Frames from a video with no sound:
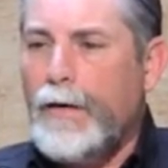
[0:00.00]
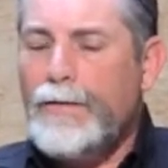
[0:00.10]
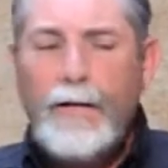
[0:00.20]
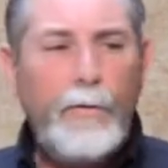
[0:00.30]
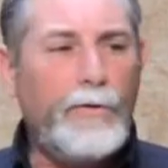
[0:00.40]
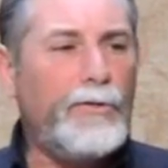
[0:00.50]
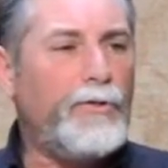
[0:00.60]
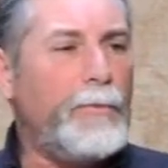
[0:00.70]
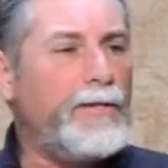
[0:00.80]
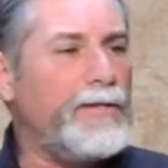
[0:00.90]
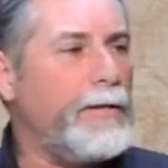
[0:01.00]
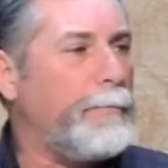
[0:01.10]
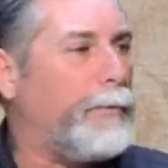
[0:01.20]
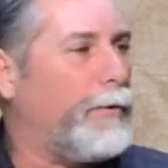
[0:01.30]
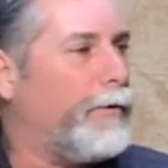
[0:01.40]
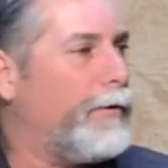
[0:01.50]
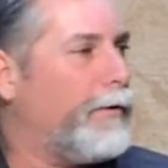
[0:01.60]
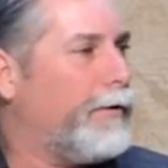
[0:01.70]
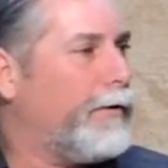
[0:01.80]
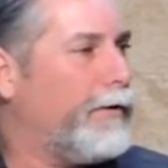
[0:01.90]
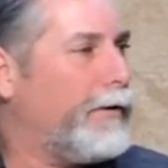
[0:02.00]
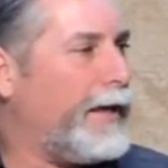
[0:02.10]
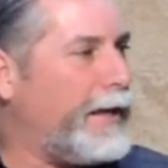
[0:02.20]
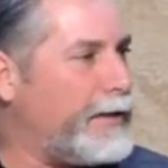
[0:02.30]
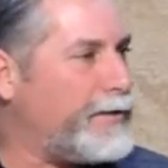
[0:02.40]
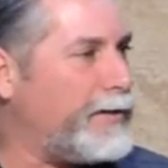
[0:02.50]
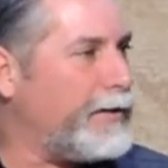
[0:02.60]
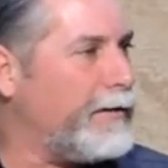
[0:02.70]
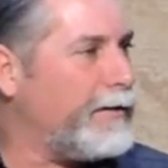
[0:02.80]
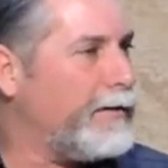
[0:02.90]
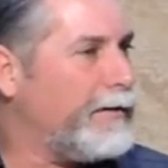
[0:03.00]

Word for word: He said he wants us to be simple, innocent.